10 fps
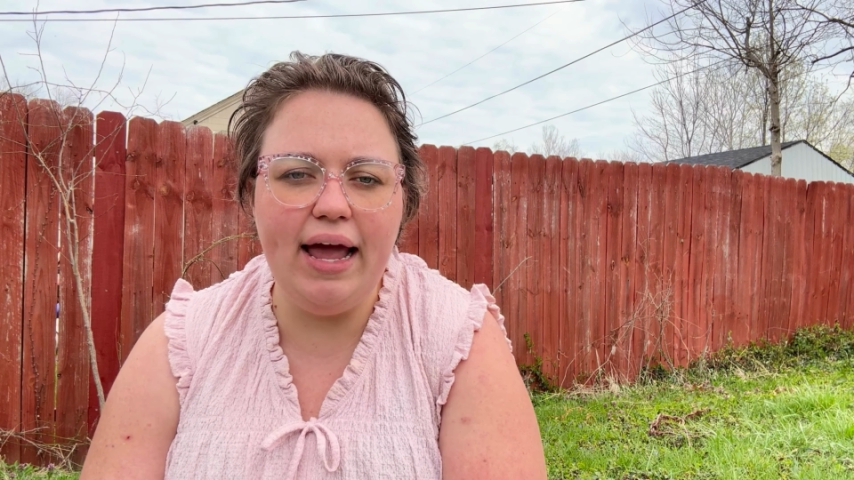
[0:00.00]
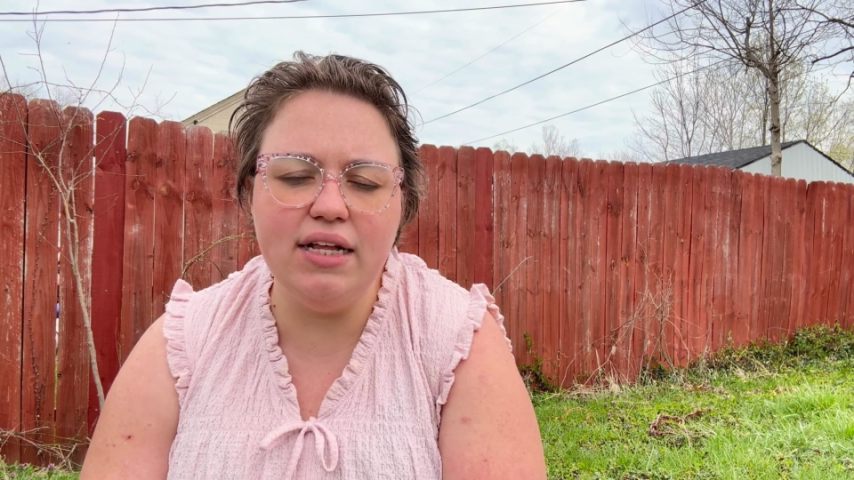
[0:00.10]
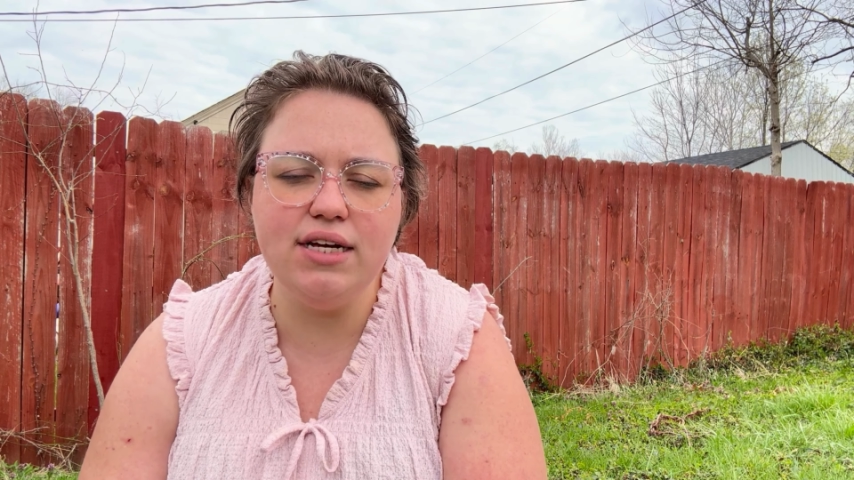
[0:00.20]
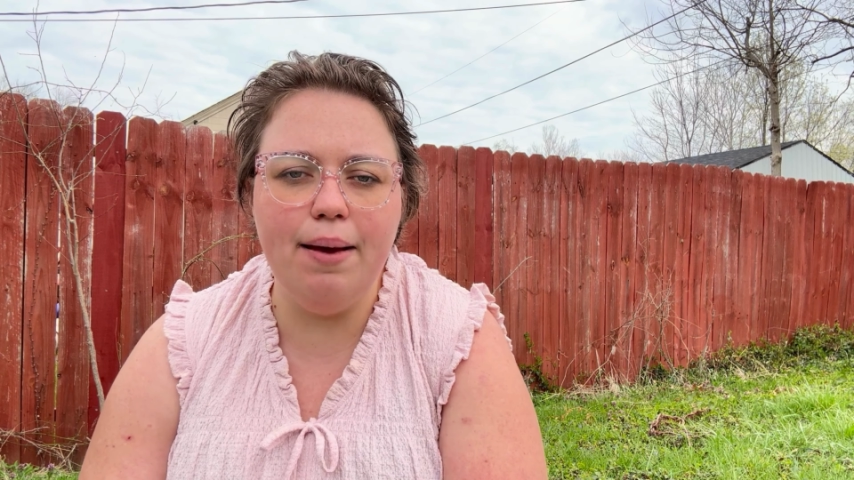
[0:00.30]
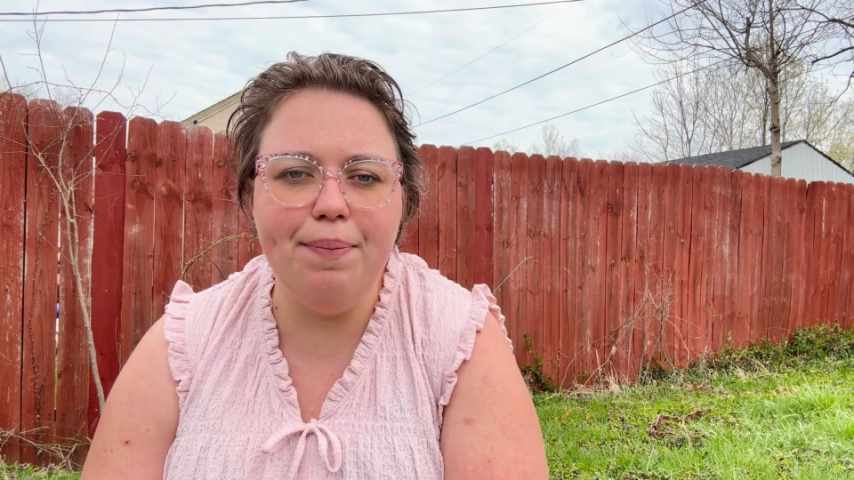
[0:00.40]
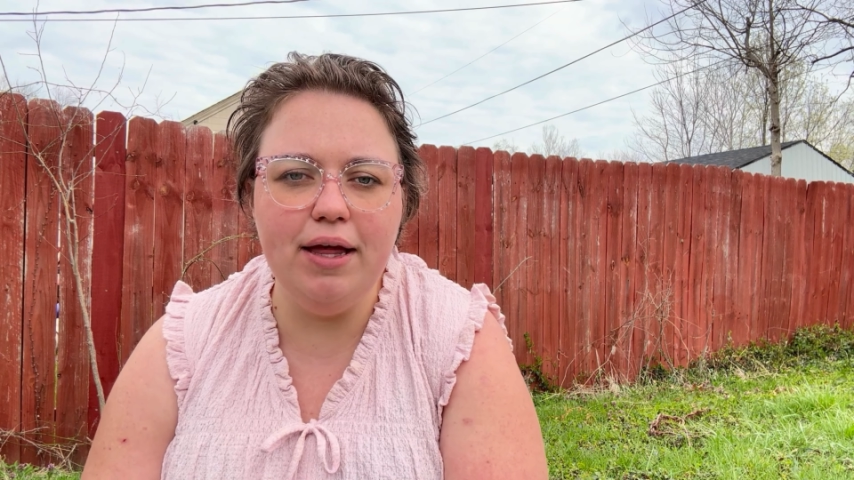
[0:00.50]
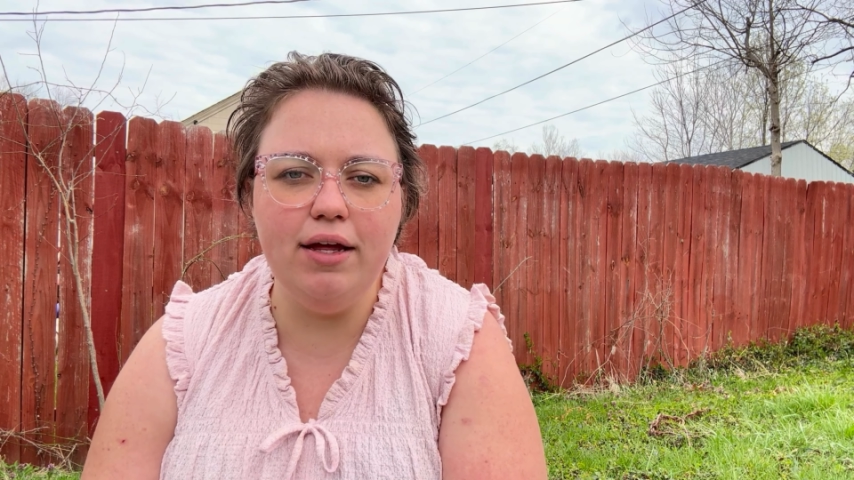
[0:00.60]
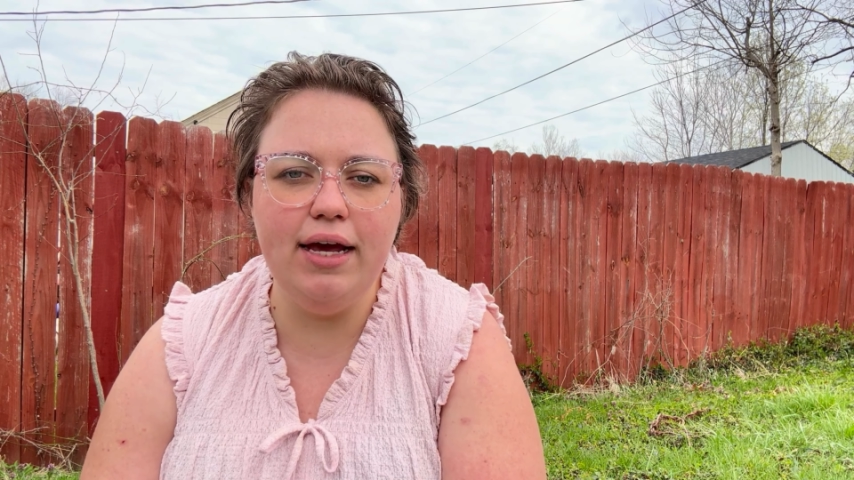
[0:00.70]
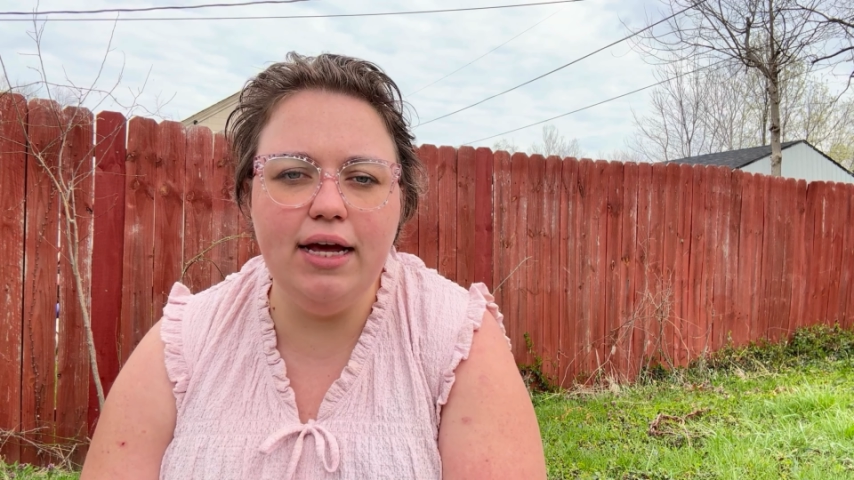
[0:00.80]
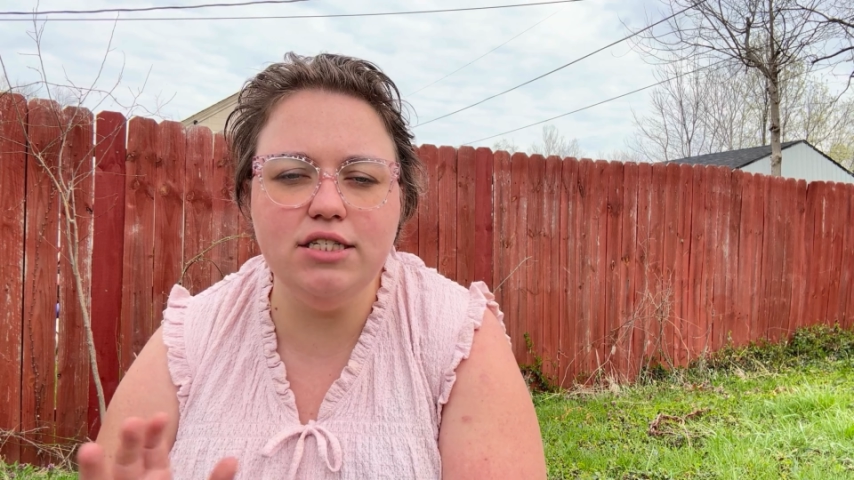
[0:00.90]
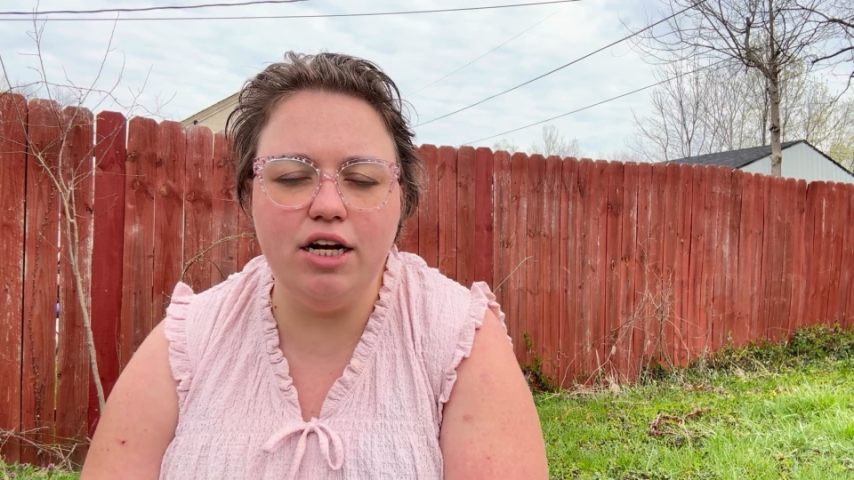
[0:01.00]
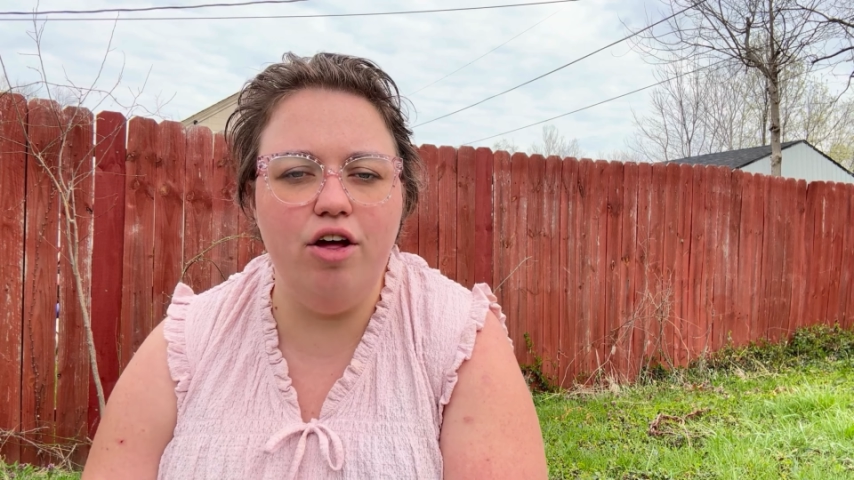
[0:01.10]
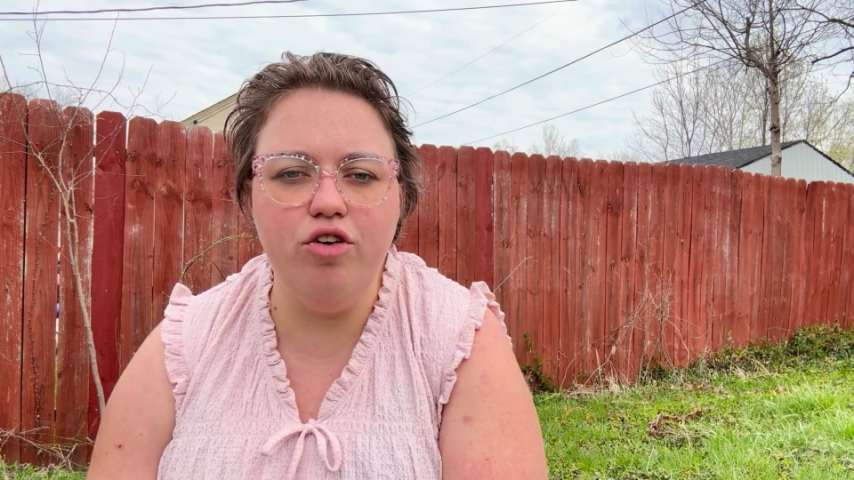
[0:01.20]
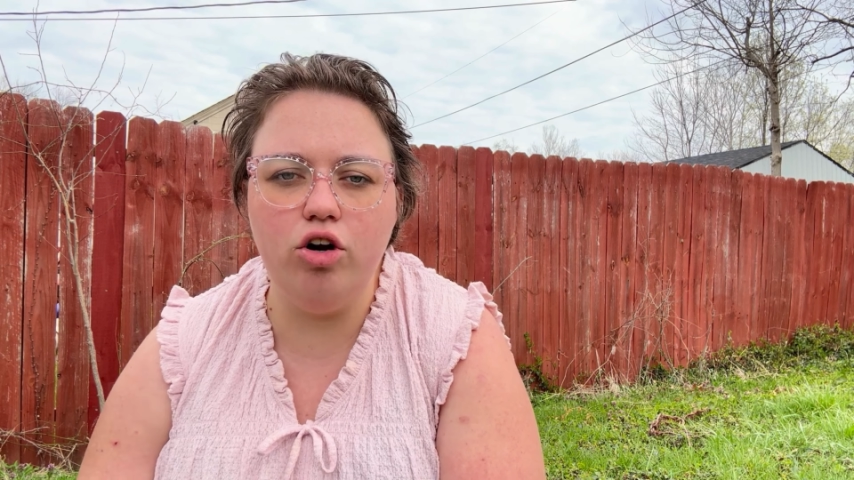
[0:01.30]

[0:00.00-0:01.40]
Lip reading: Anti-Pilling is another